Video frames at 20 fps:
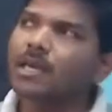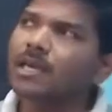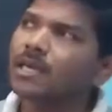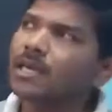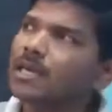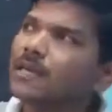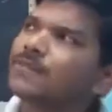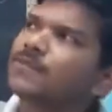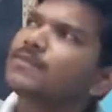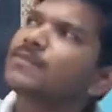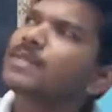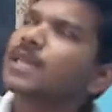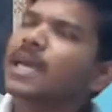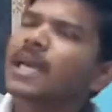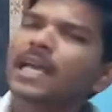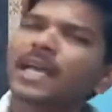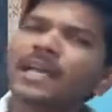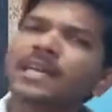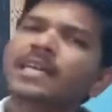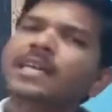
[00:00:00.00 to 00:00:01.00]
If
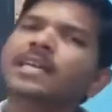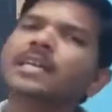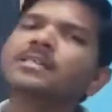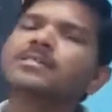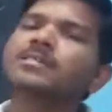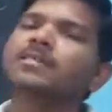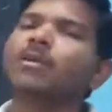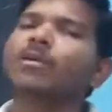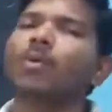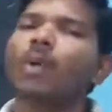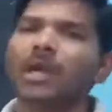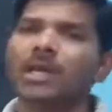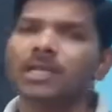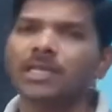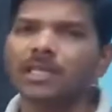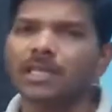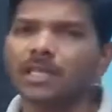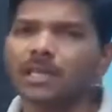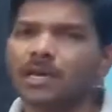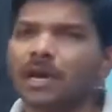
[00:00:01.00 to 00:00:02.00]
they increase the
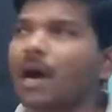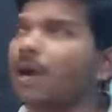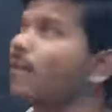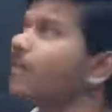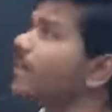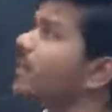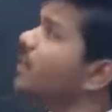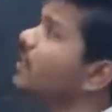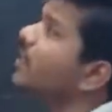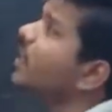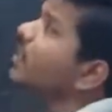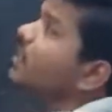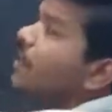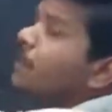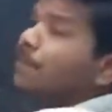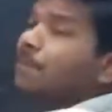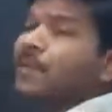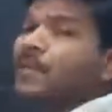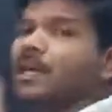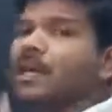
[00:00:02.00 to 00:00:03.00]
quality, our Indian
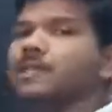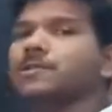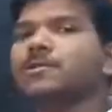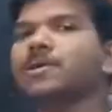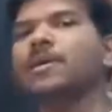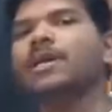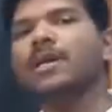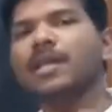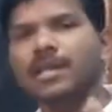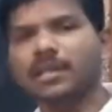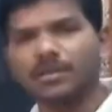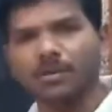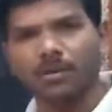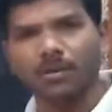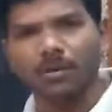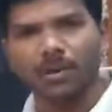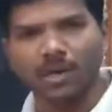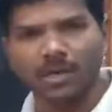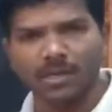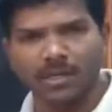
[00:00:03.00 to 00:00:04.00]
company also increase the
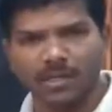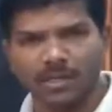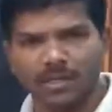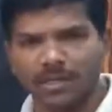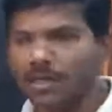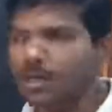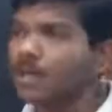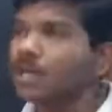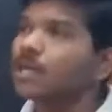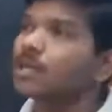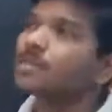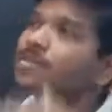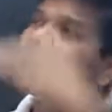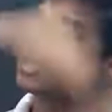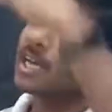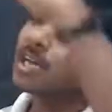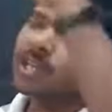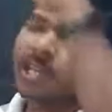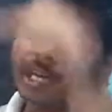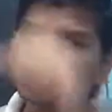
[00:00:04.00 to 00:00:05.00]
quality.
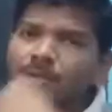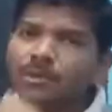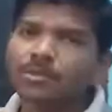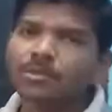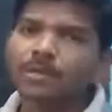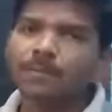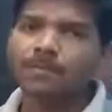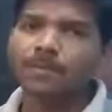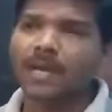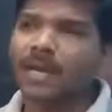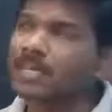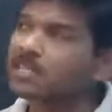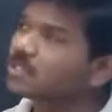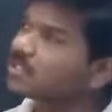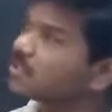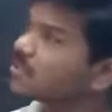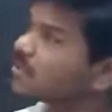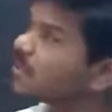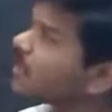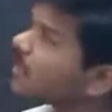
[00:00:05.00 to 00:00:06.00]
They reduce the
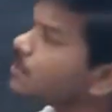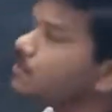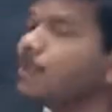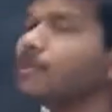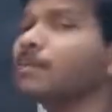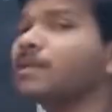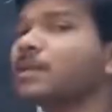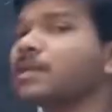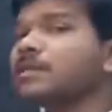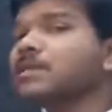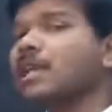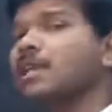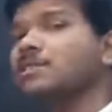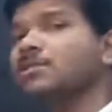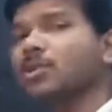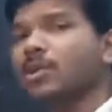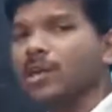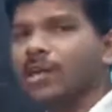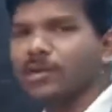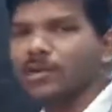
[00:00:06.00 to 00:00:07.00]
price. These members
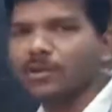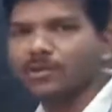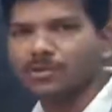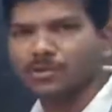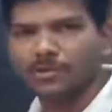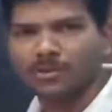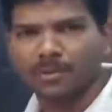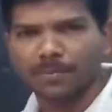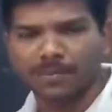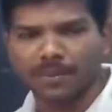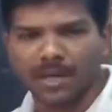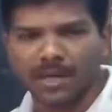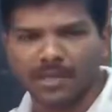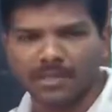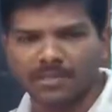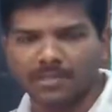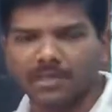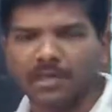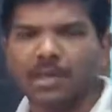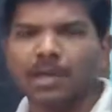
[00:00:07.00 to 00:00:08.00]
also reduce the
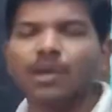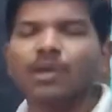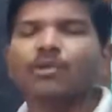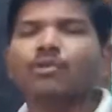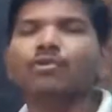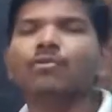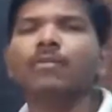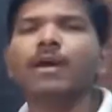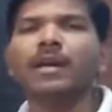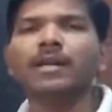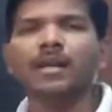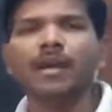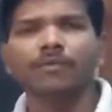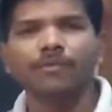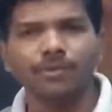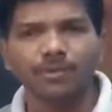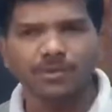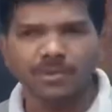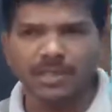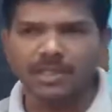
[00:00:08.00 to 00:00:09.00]
price. You might have
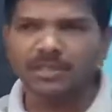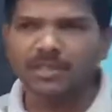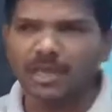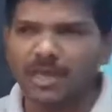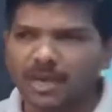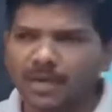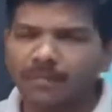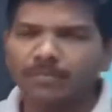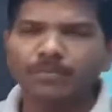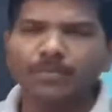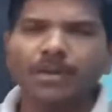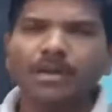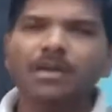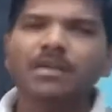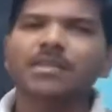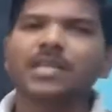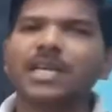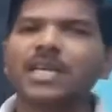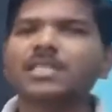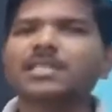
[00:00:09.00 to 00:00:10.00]
you see that
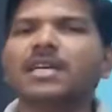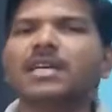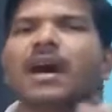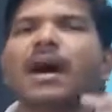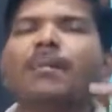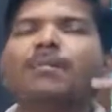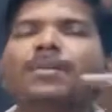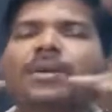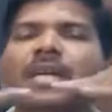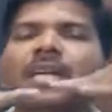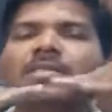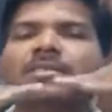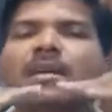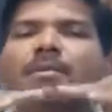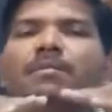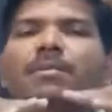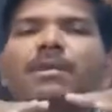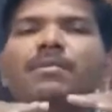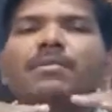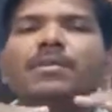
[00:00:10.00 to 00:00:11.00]
there is a
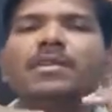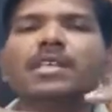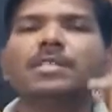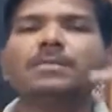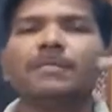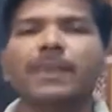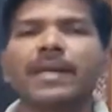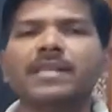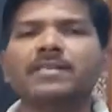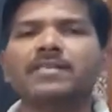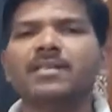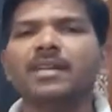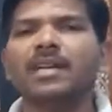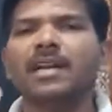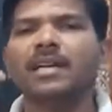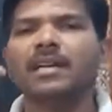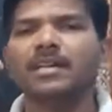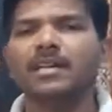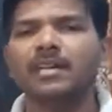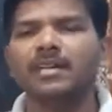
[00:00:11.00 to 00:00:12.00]
competition between the Spencer
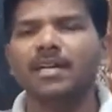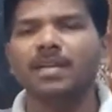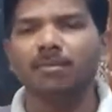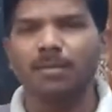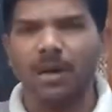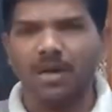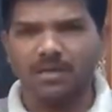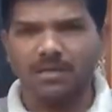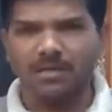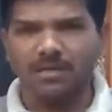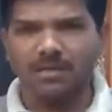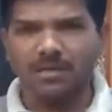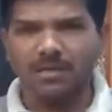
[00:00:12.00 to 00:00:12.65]
and the DMart.